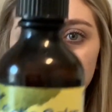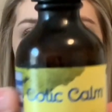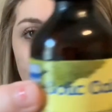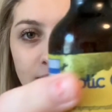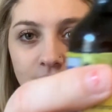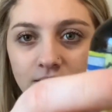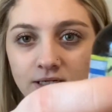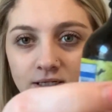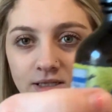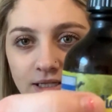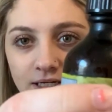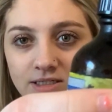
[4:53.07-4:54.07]
the
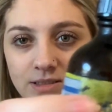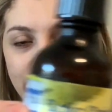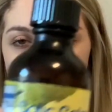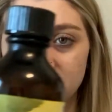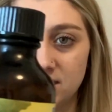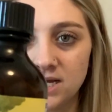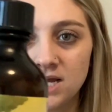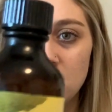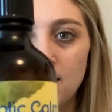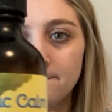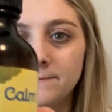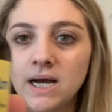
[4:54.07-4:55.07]
thing is messy,
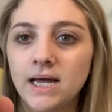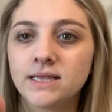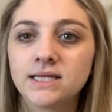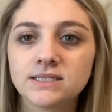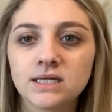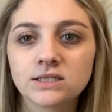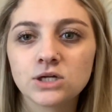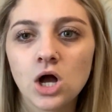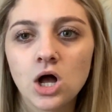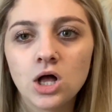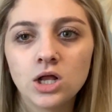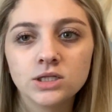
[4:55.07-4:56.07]
but this is
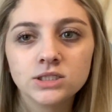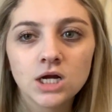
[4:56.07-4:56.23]
called